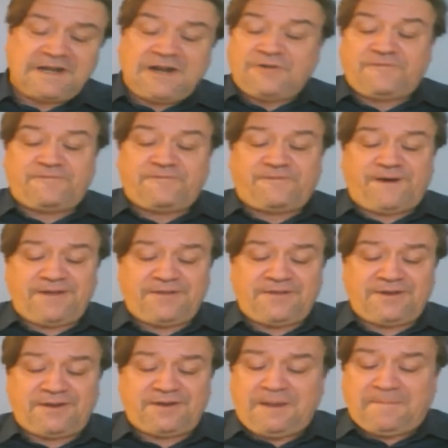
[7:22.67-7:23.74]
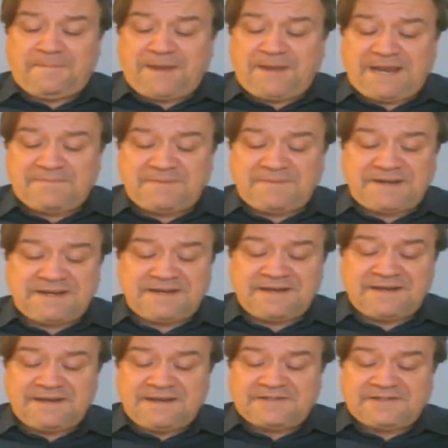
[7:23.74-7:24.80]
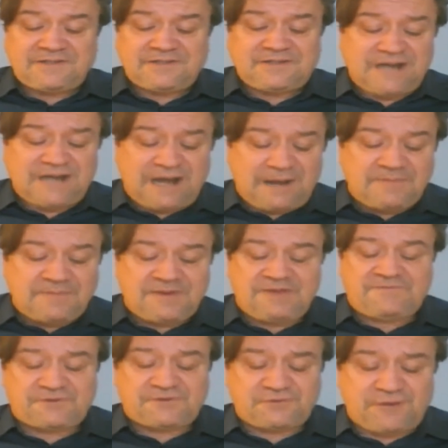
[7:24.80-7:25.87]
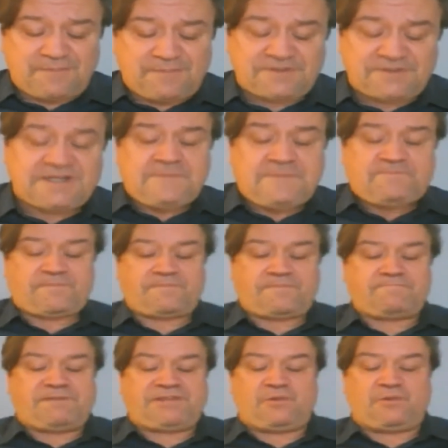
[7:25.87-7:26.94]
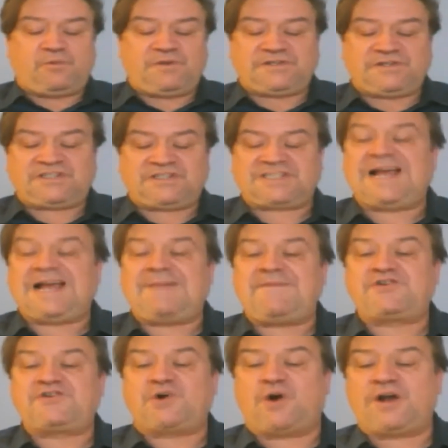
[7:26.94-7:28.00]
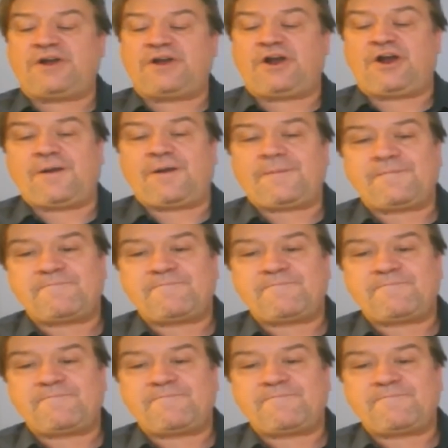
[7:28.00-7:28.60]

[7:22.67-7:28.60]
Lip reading: Her father bade me to come if troubled." But the wizard slammed the door on her,